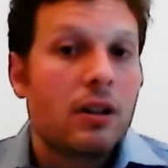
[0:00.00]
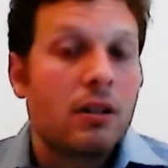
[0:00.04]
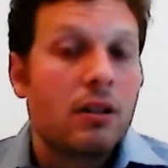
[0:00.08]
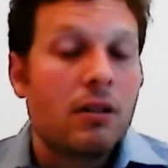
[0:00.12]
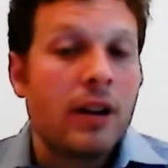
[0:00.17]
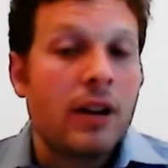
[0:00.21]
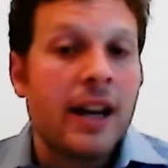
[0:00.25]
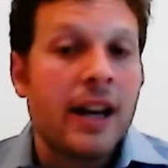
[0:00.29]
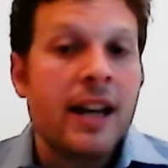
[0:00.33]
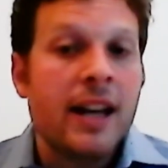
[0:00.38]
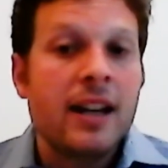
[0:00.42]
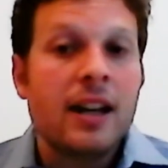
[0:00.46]

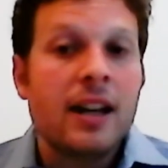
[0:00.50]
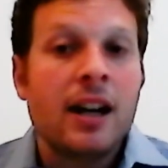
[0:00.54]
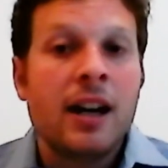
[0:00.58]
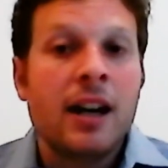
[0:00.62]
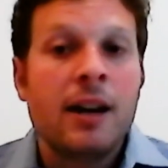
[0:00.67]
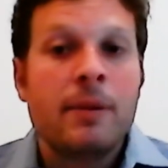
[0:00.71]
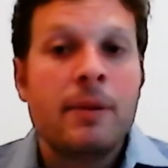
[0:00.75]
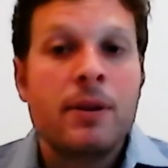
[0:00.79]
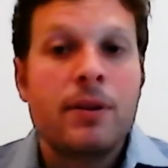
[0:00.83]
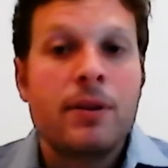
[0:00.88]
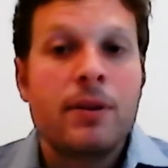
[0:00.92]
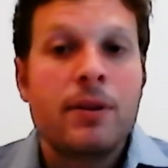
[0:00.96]
right?
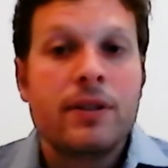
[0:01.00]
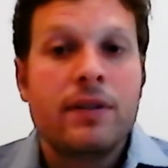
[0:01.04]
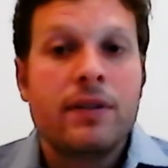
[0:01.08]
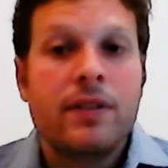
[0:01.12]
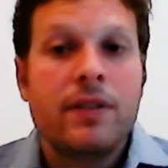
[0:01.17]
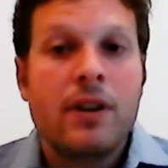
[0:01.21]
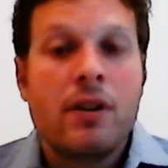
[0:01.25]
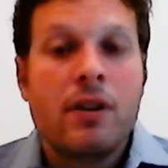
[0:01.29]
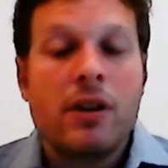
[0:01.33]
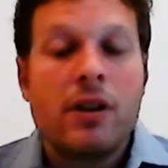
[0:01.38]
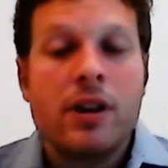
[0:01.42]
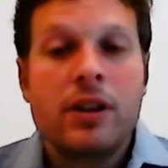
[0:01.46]
There's a
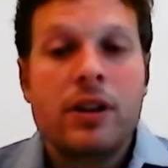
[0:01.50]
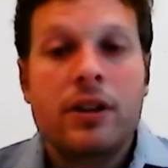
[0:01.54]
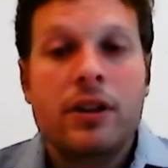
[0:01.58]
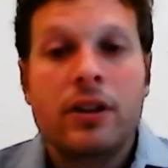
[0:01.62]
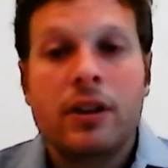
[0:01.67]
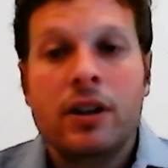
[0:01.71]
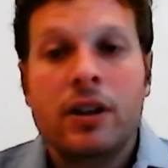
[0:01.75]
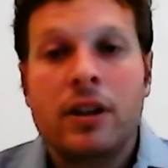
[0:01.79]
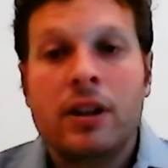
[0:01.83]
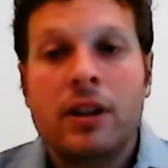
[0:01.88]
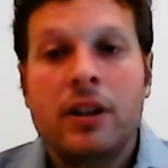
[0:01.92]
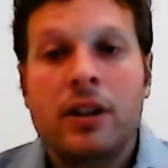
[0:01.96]
very
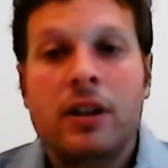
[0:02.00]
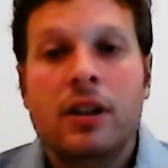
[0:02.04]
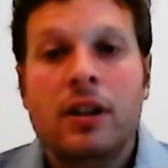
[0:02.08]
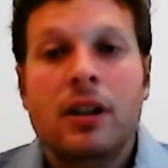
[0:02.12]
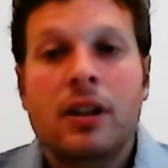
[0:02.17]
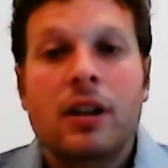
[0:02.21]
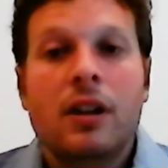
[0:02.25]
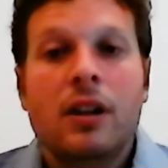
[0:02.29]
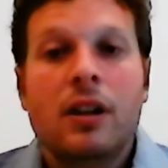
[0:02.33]
good